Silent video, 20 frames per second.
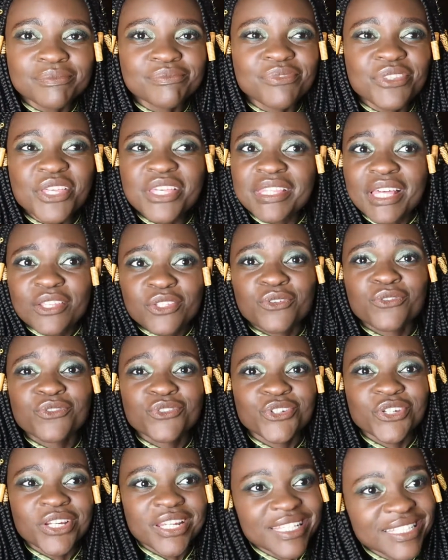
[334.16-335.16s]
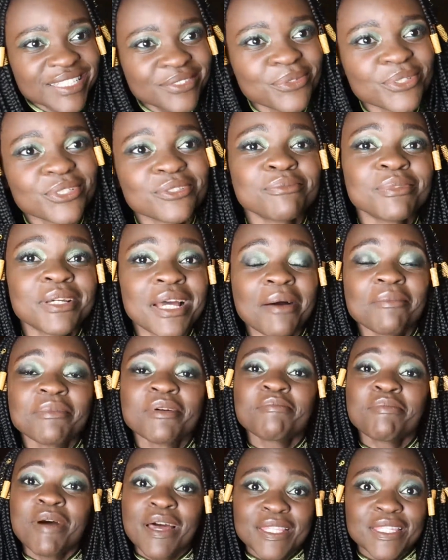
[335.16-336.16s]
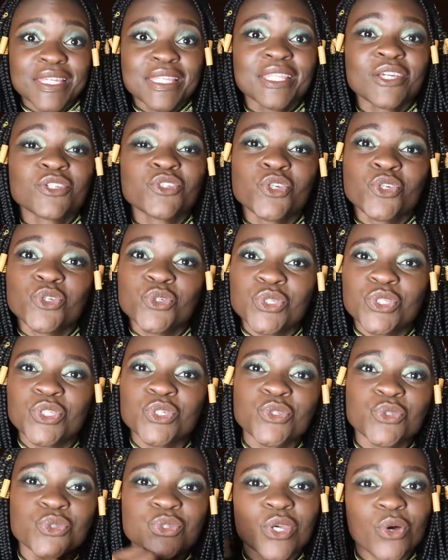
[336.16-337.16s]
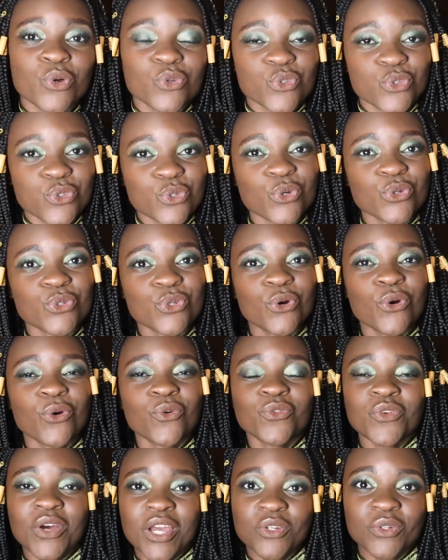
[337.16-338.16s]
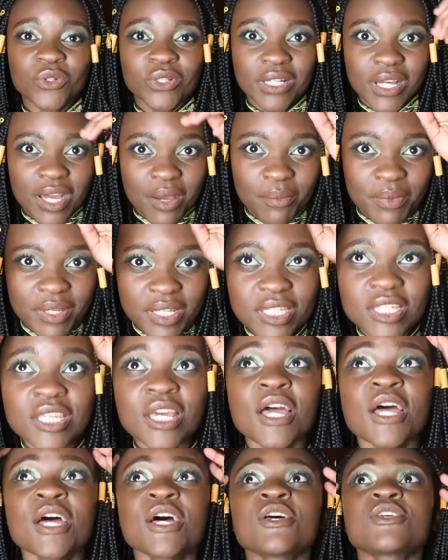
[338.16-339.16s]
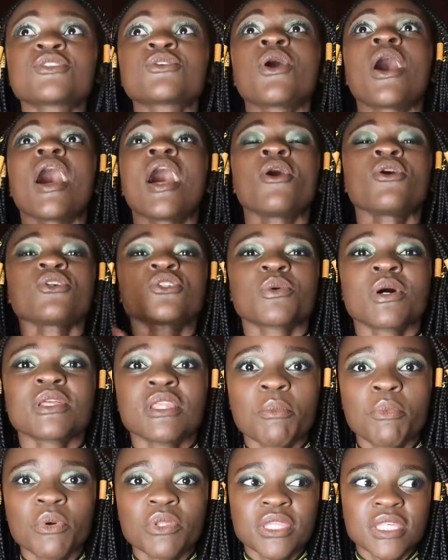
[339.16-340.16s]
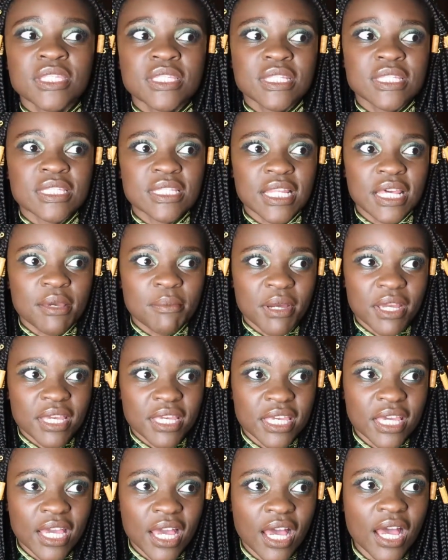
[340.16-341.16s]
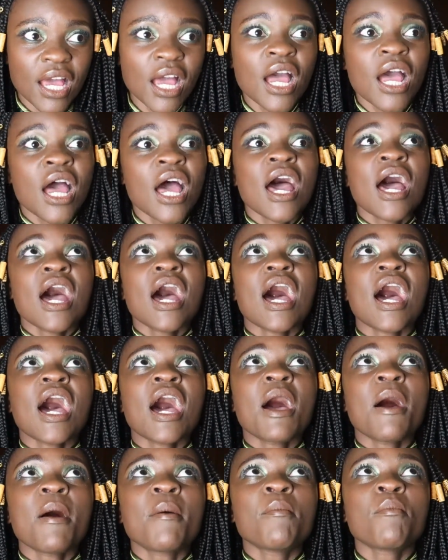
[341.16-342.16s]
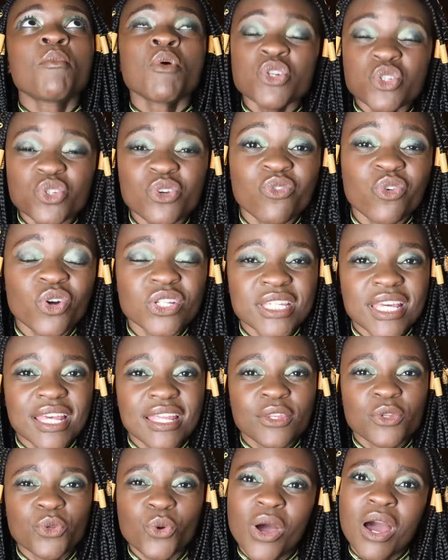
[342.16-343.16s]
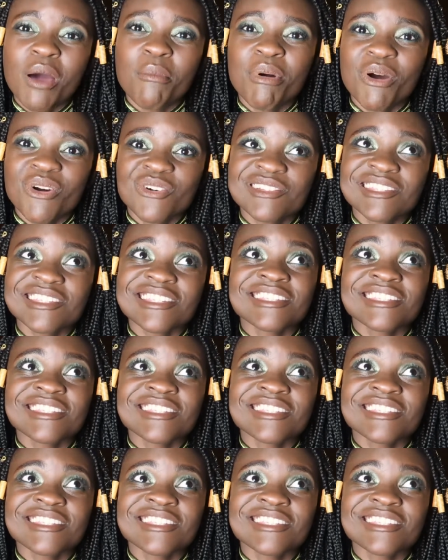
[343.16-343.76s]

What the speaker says: thing that you've traced, which will become the pattern that you're using to now sew your final garment. So I also want to put this disclaimer here. Most of what I know about